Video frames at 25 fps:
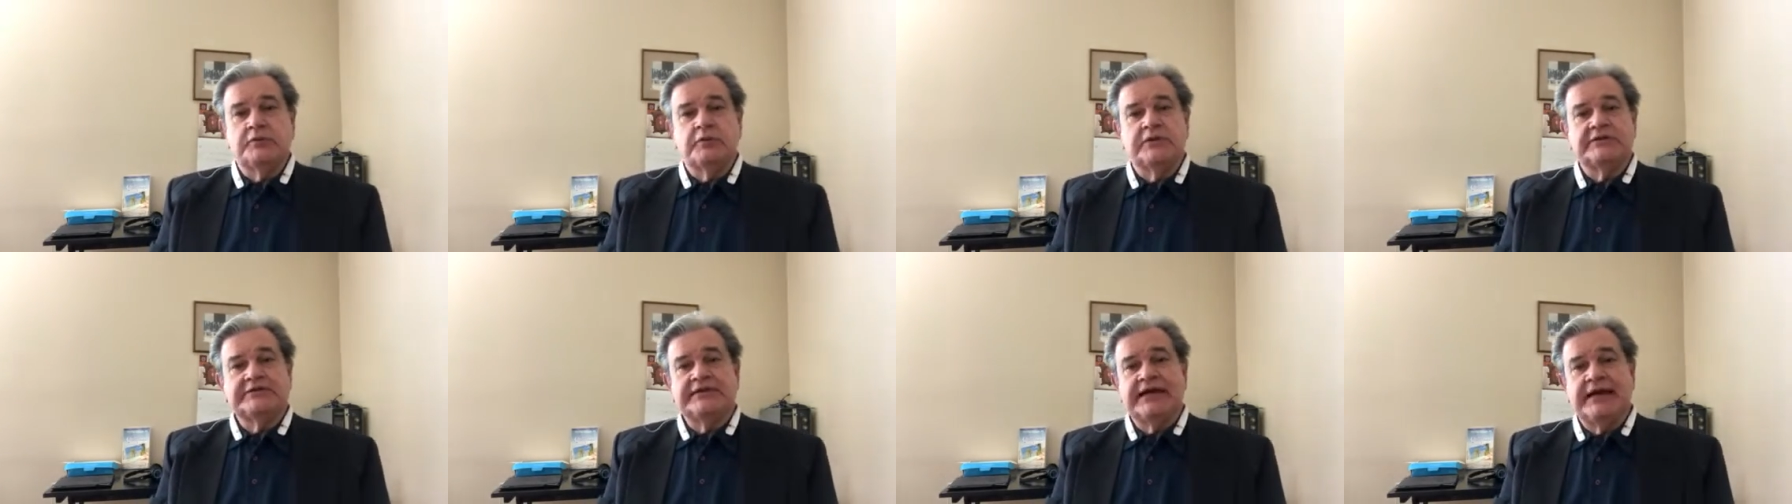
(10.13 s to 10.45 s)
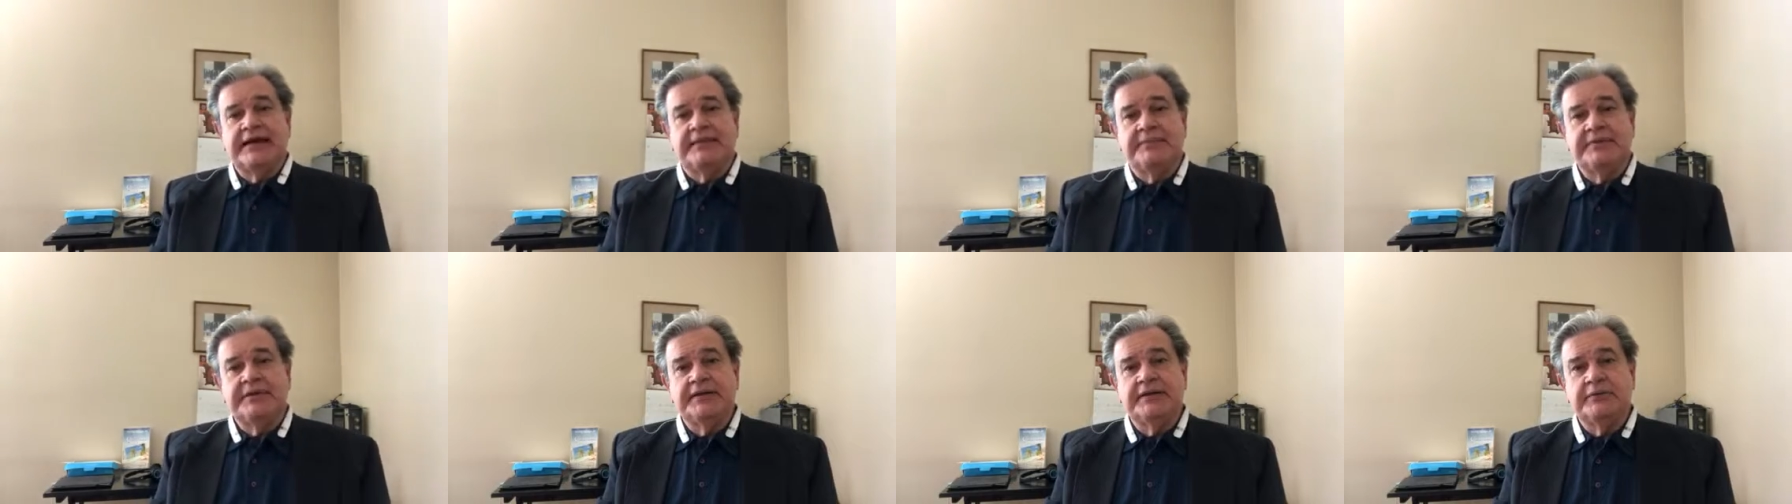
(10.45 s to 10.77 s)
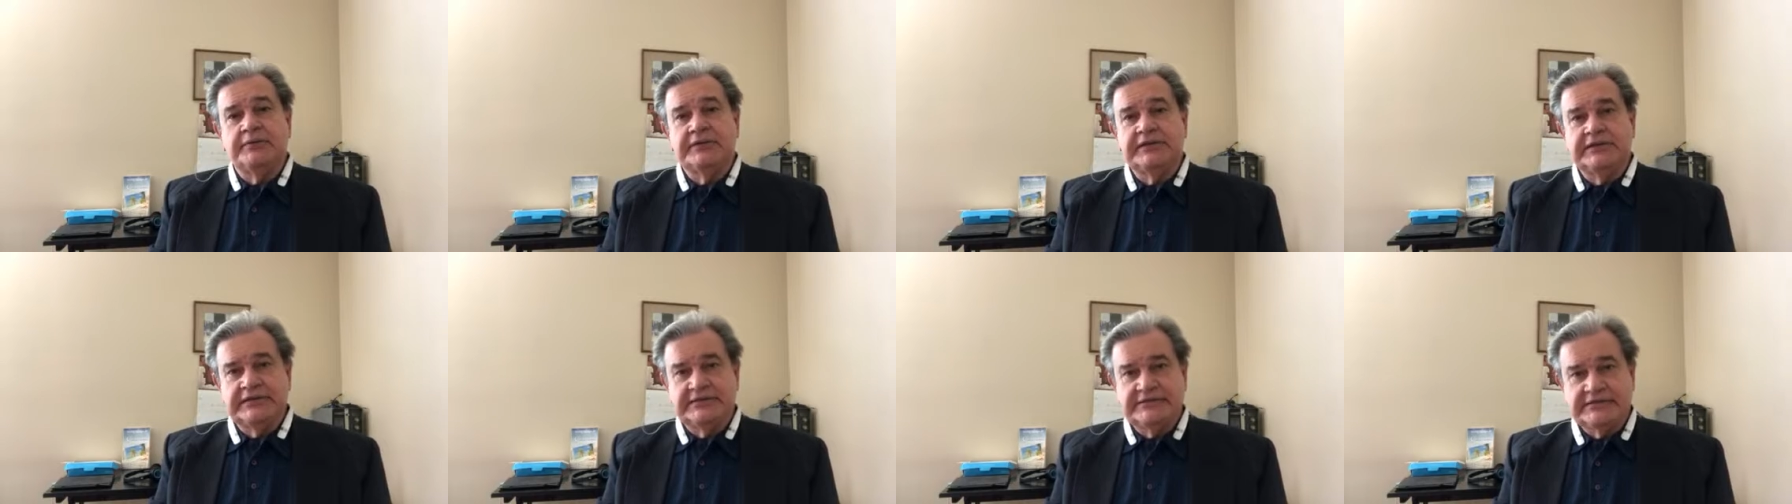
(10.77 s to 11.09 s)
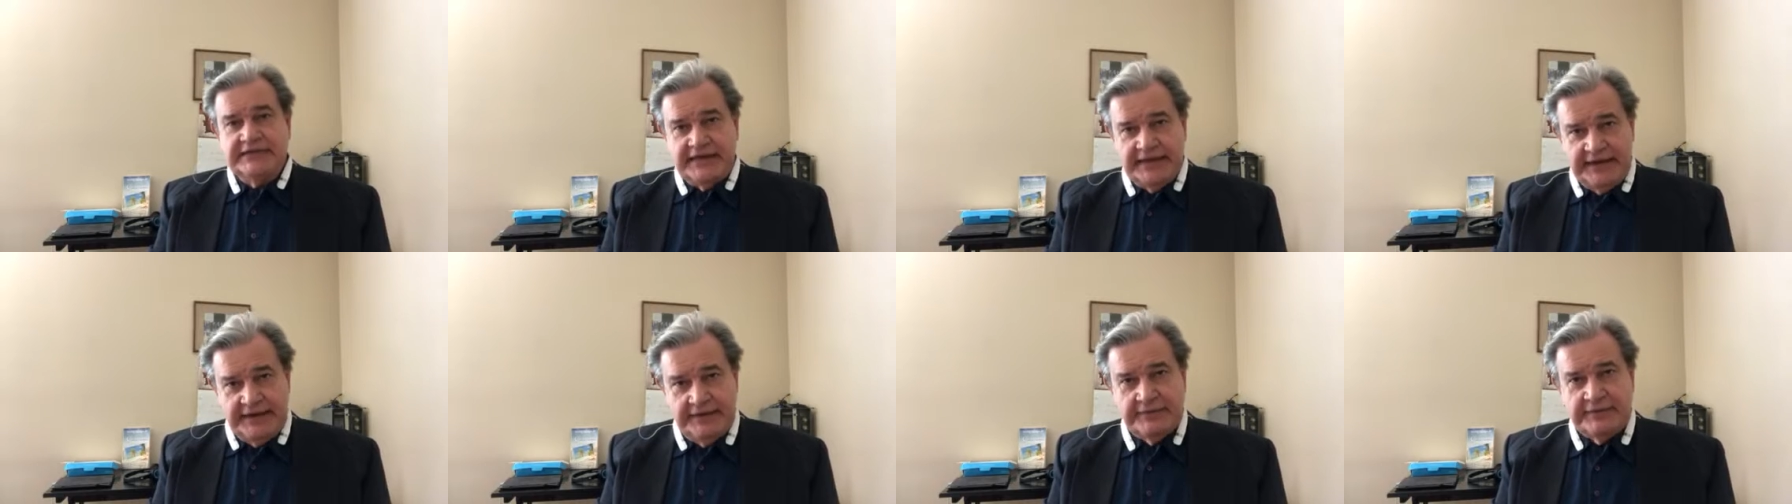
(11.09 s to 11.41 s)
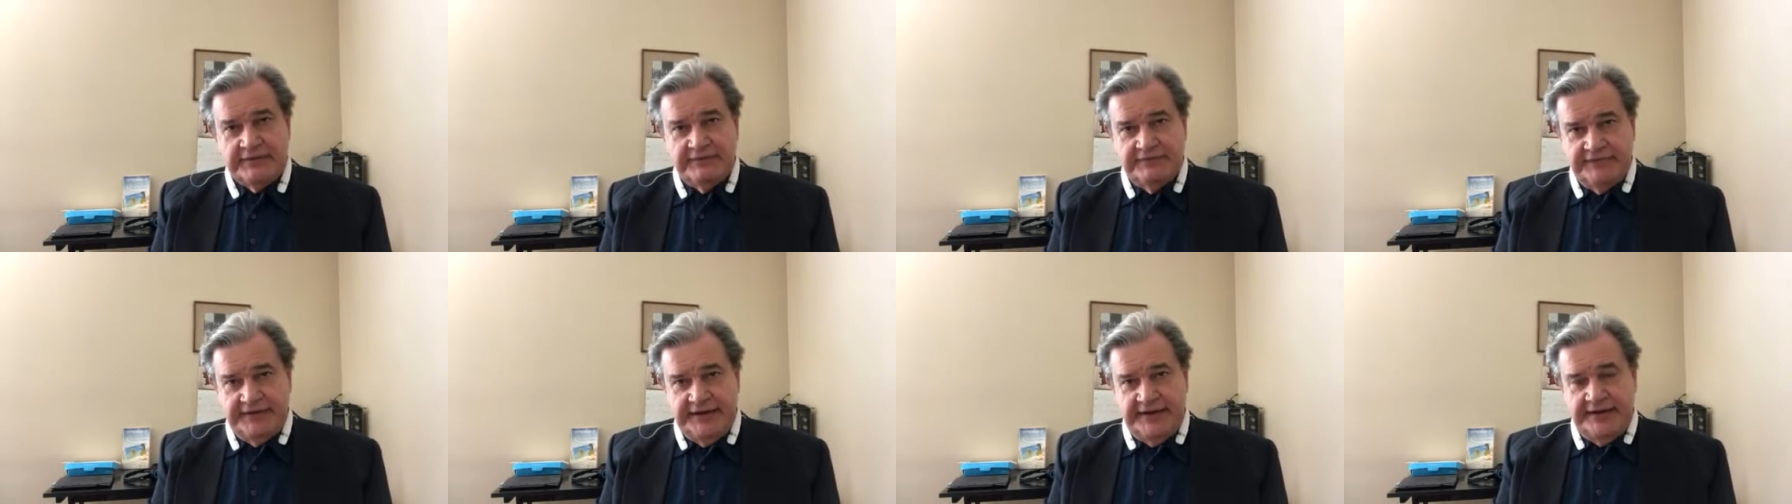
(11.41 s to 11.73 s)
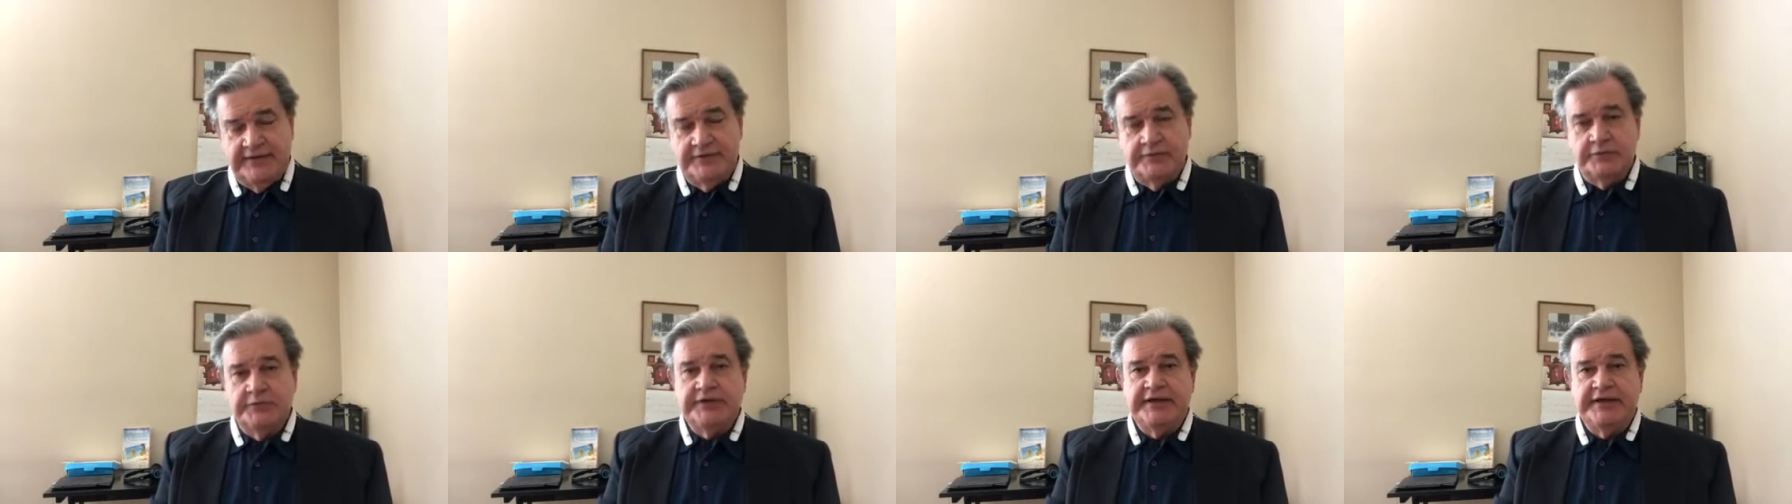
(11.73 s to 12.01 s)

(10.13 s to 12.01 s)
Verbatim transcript: what's happening with this caravan.